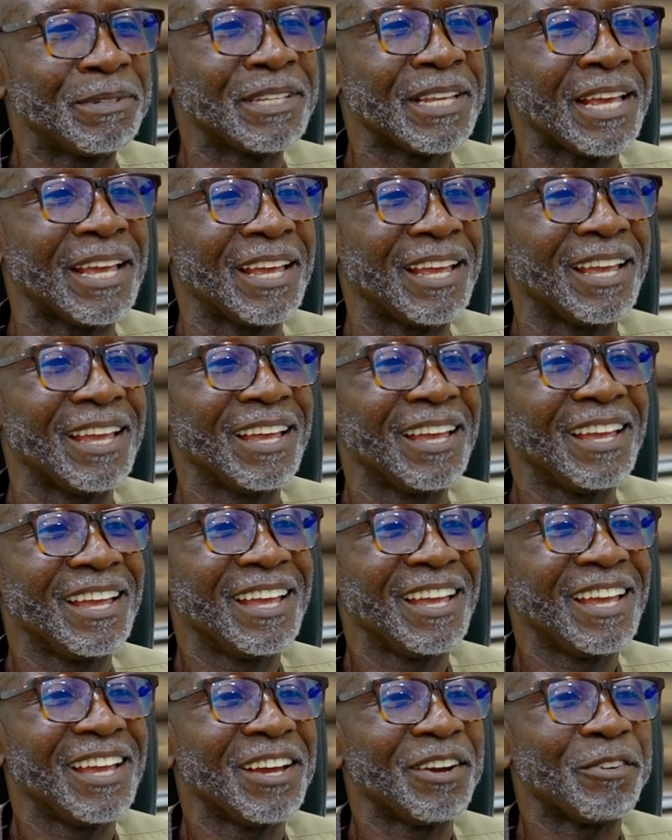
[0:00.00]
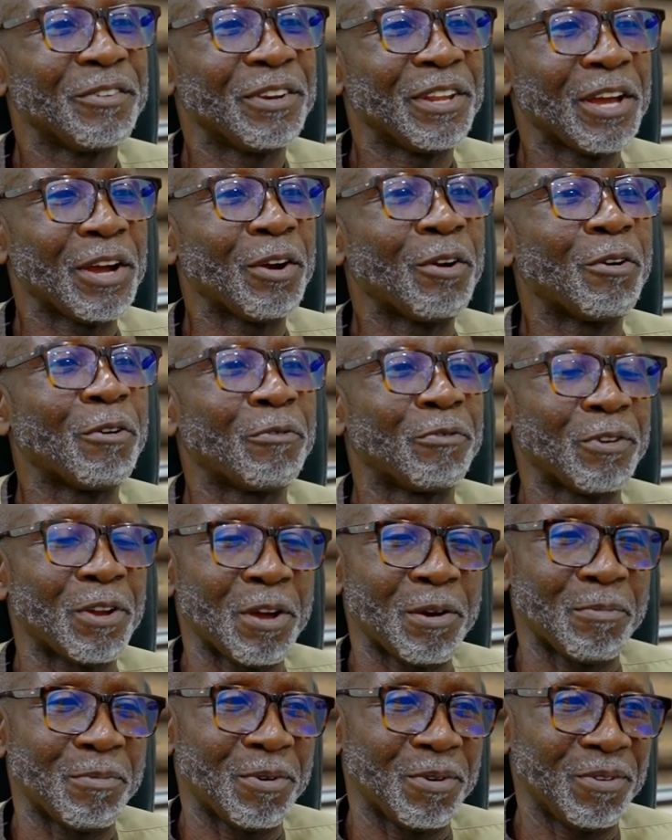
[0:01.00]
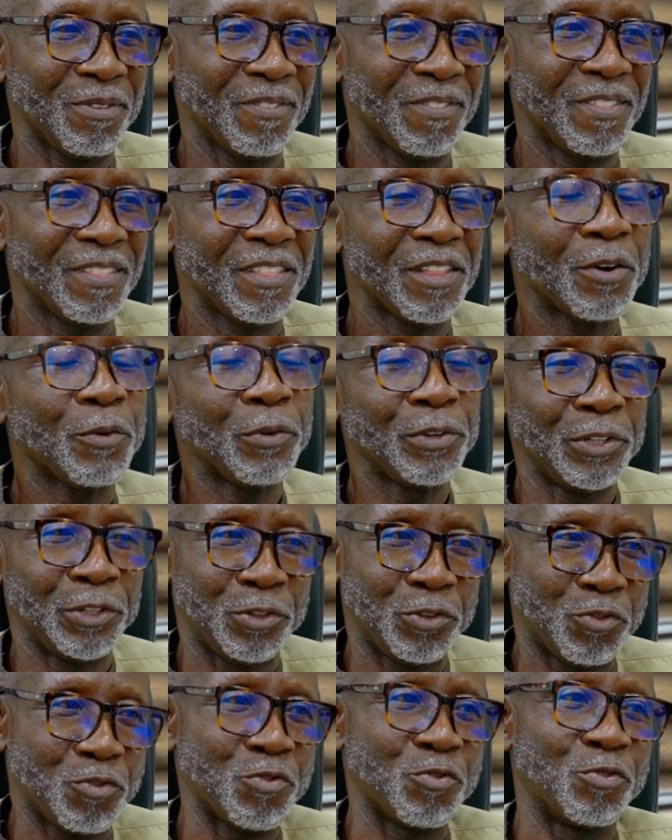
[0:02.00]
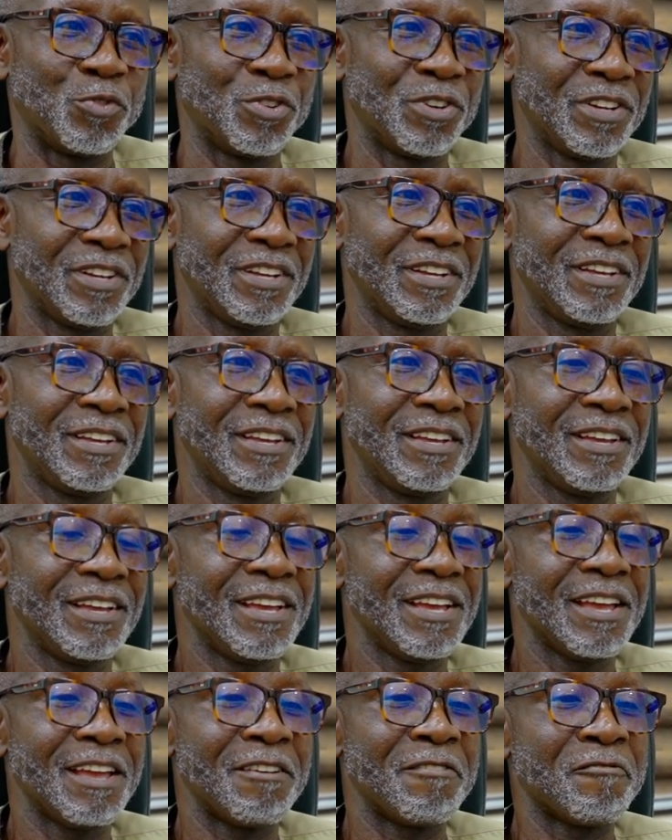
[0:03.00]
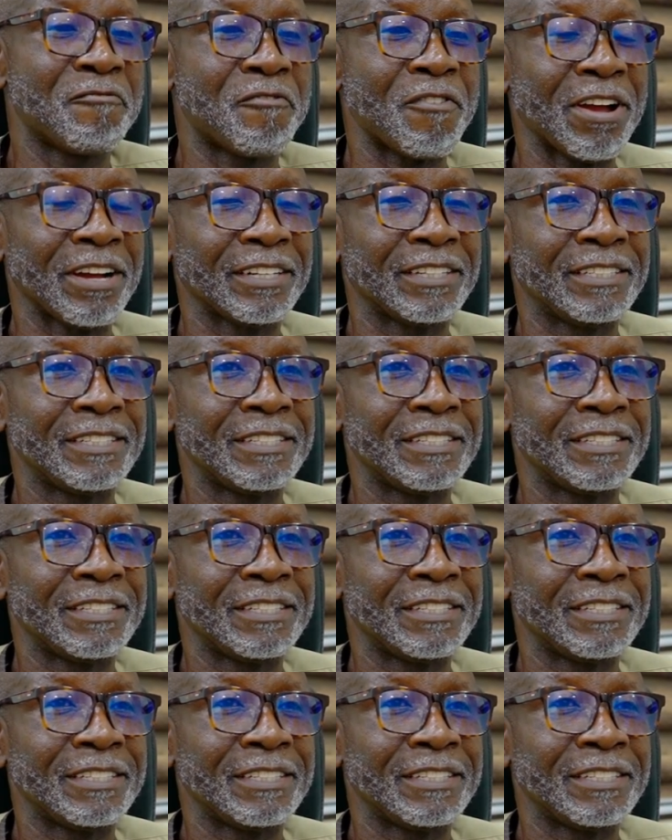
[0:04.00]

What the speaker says: say we dey golf now abo which is true. In fact,